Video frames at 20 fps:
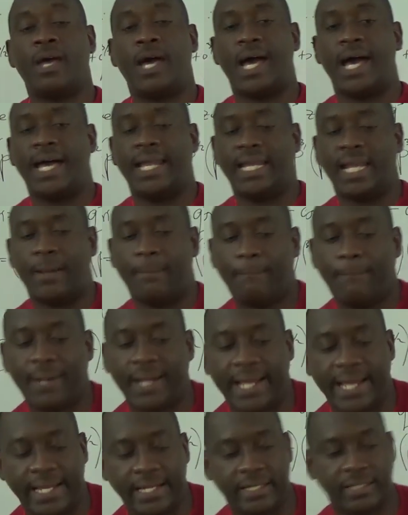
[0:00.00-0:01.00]
and
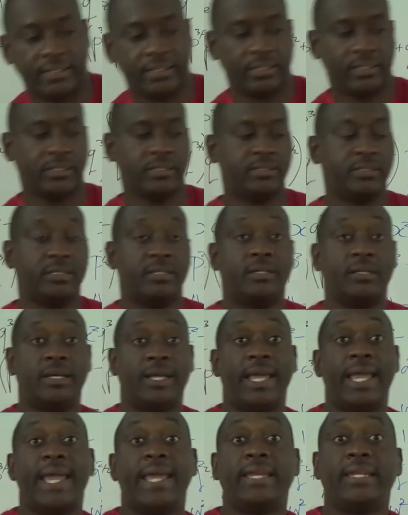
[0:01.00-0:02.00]
applying it to
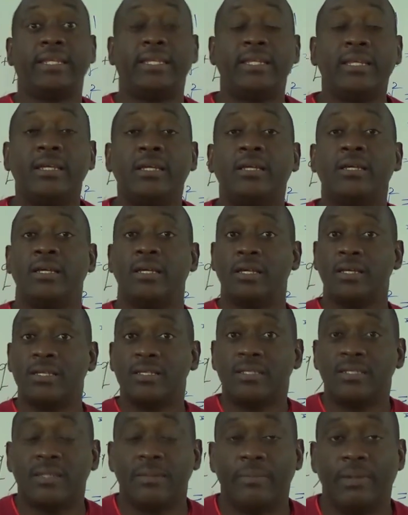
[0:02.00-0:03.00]
any
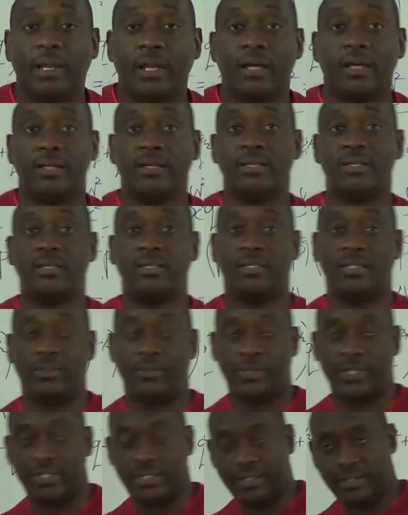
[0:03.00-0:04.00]
similar
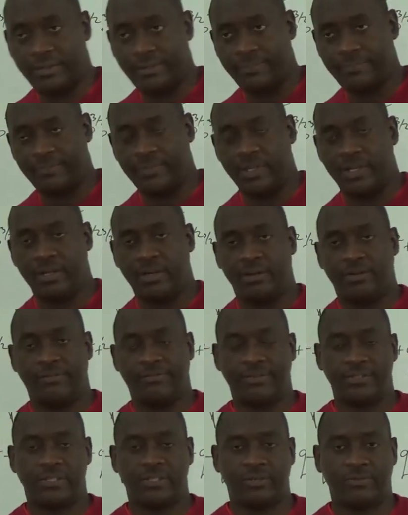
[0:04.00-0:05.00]
situation.
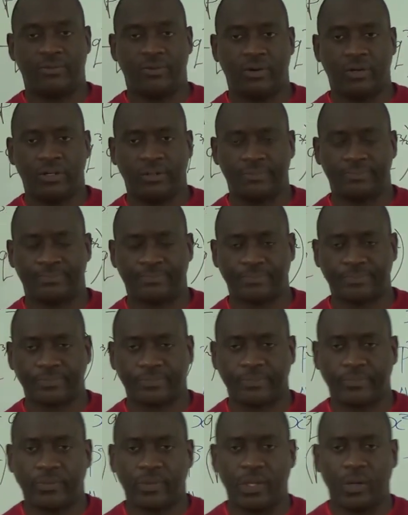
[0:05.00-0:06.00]
First of all,
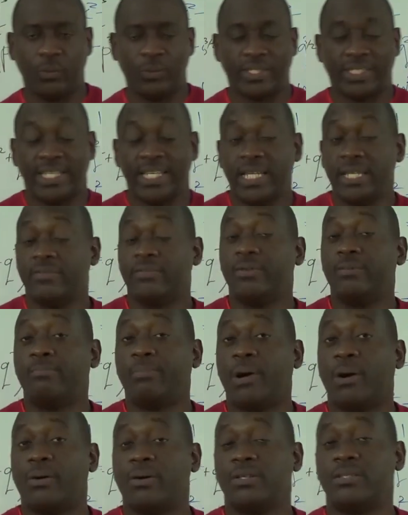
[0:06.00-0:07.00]
with even
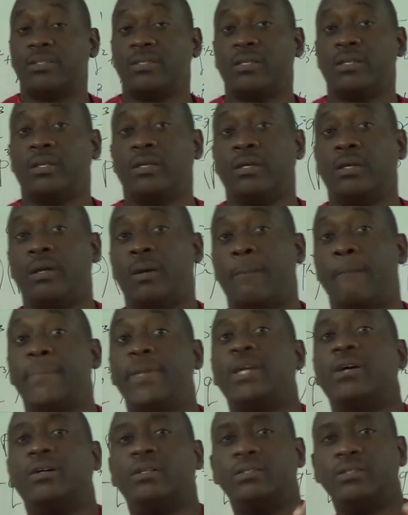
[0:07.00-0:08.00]
powers
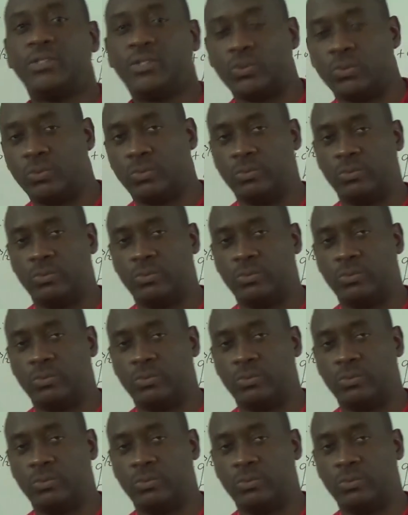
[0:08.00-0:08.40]
beyond 2.